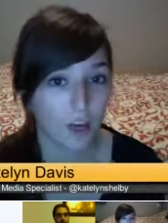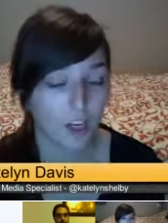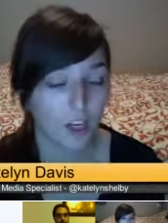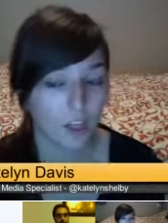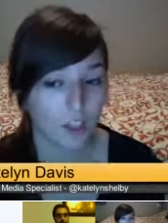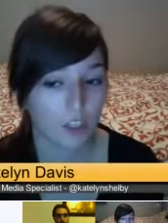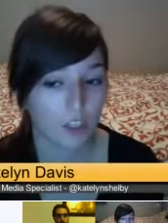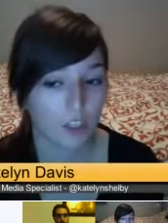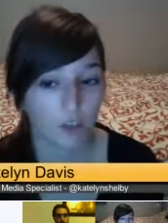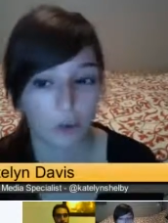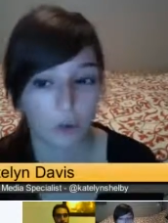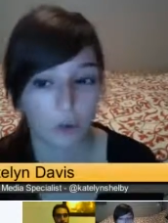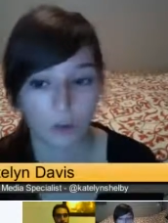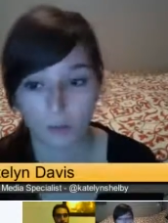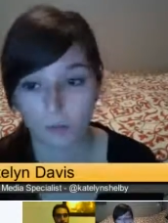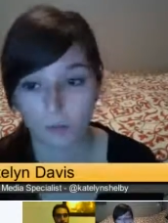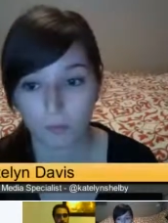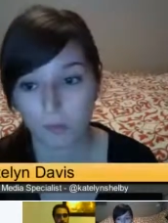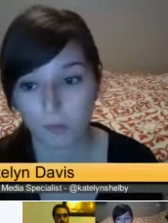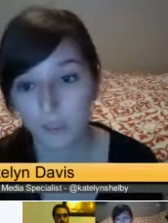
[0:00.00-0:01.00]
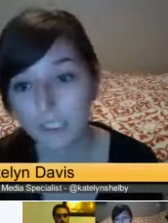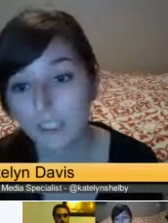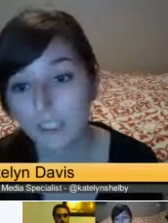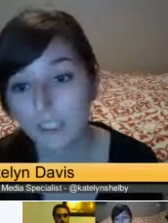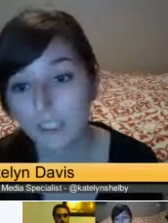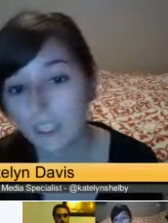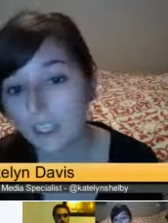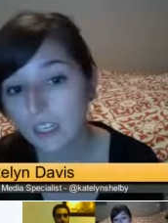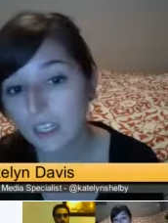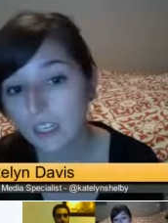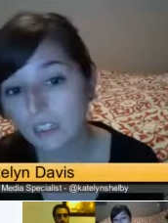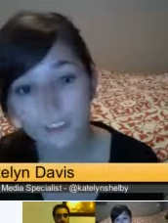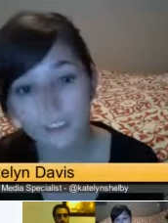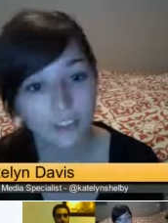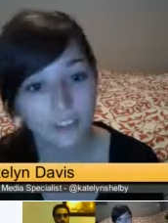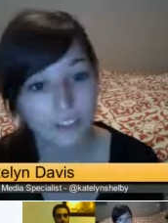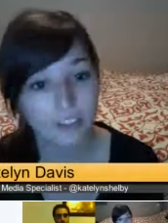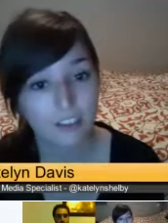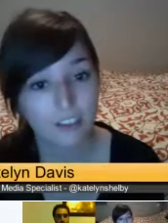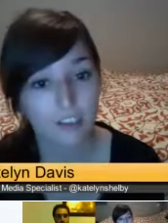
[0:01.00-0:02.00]
do you own a
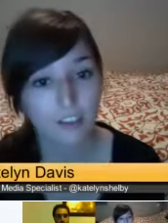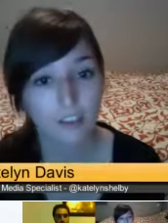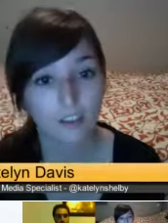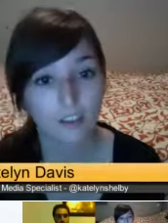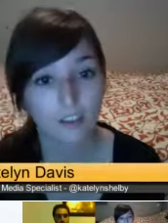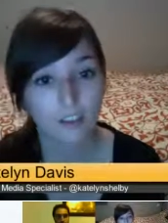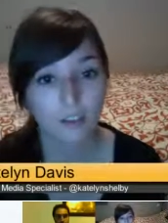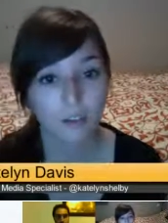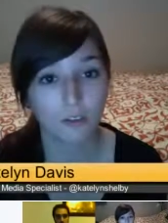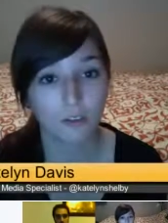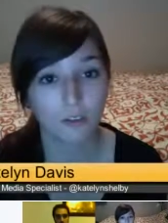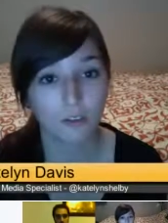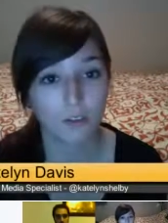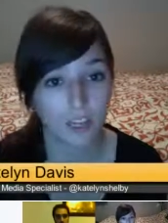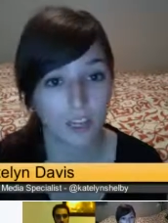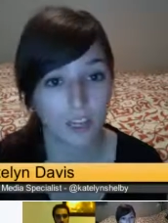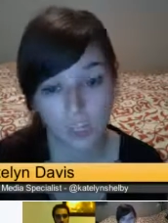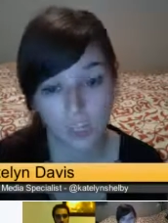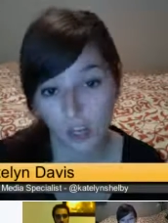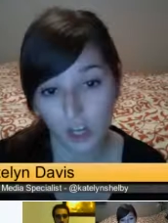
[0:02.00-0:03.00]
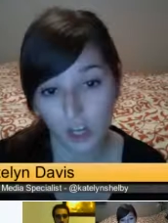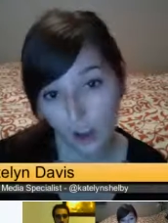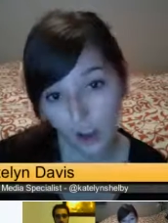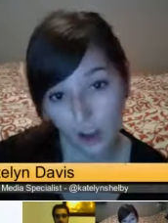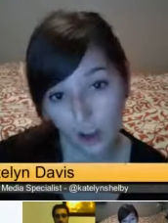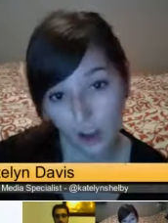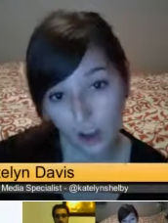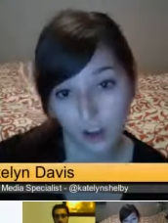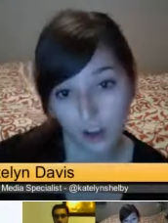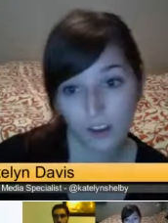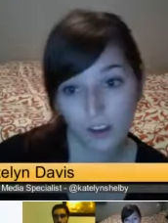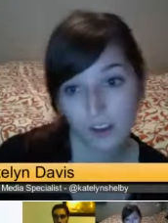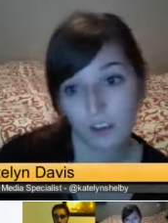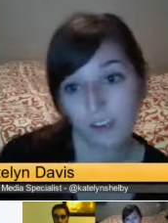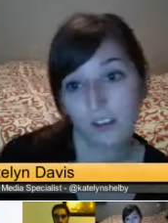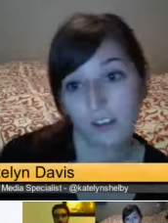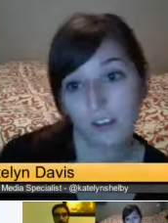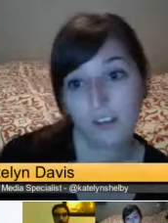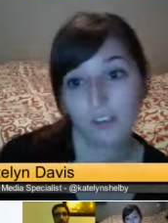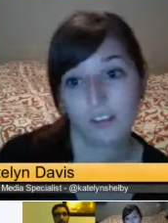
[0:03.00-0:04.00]
business do you like
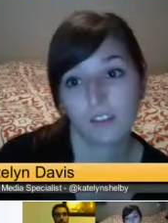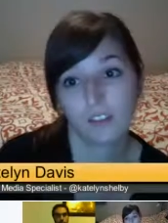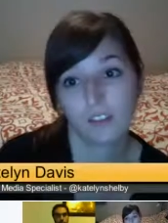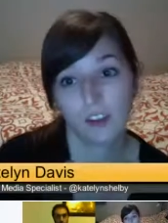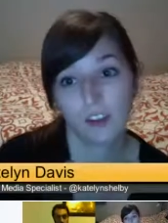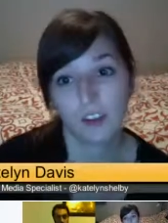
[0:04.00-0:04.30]
dogs